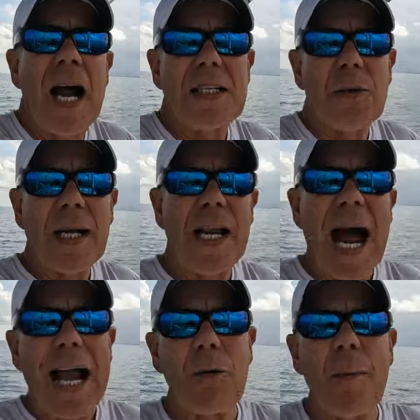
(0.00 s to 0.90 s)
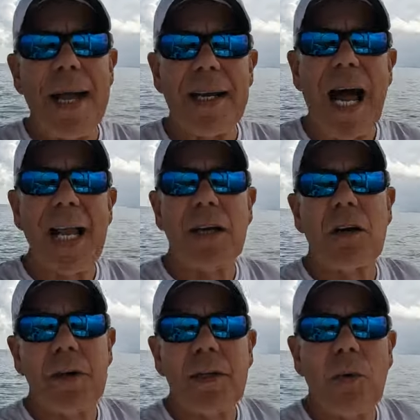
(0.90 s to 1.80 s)
right, so I got Aquaman
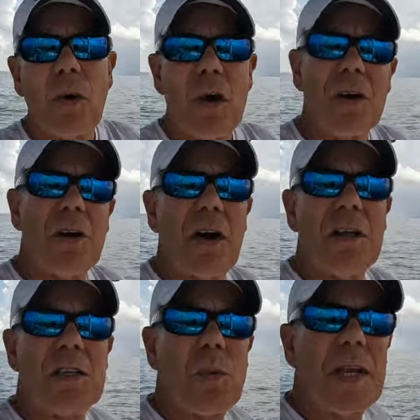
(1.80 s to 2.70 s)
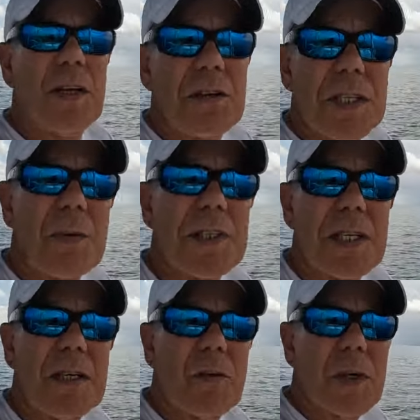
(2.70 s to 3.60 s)
Heiko in the water on his way to go see
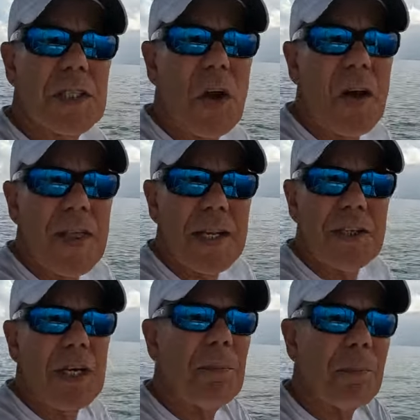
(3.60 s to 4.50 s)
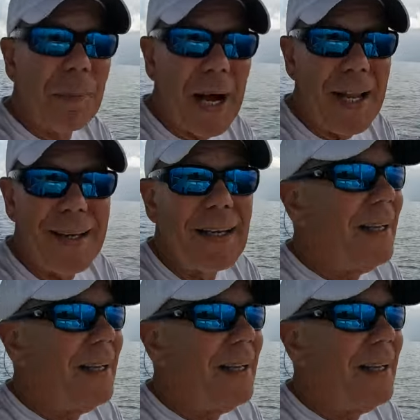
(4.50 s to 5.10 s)
what's in, what's on that ship, but